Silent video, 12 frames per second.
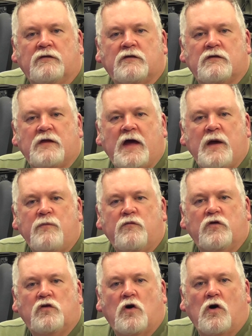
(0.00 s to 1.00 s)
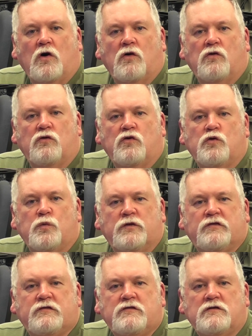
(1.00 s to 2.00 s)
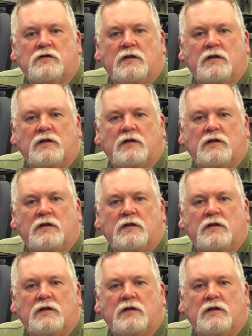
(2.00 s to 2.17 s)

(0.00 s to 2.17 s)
the name Vidocq, who was still